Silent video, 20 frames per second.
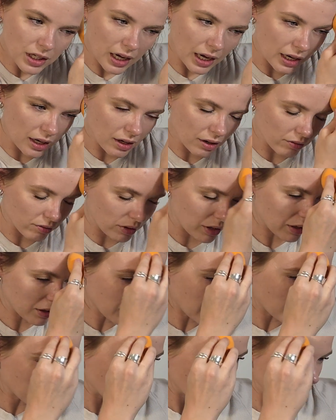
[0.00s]
I have done
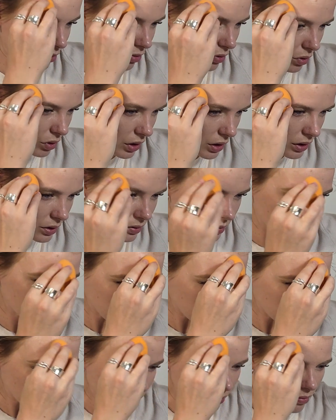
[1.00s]
that before.
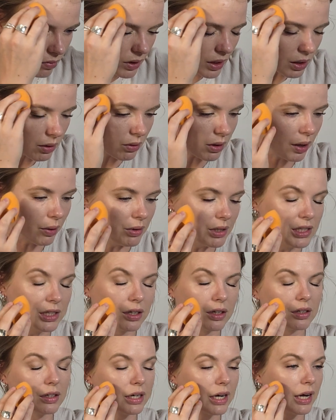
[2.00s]
When I was
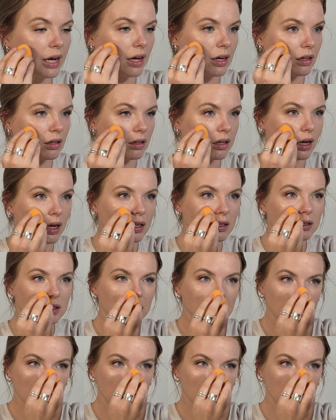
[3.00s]
younger, I had a lot